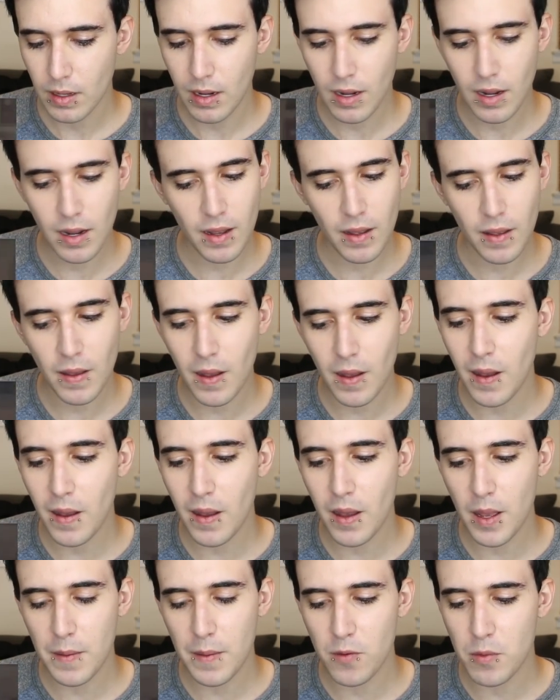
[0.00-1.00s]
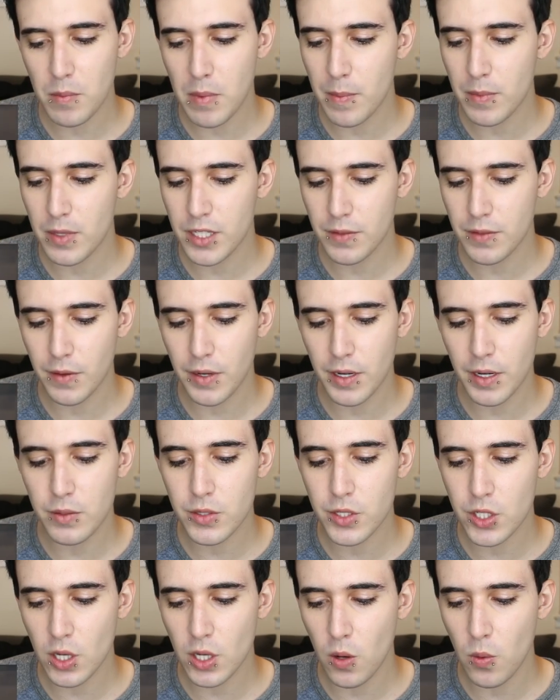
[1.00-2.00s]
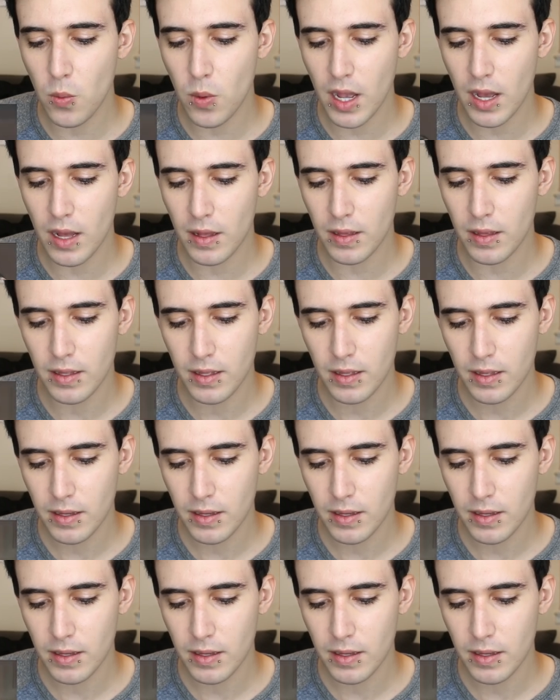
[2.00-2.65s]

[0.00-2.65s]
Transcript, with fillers: huh, ah, I remember this video so well.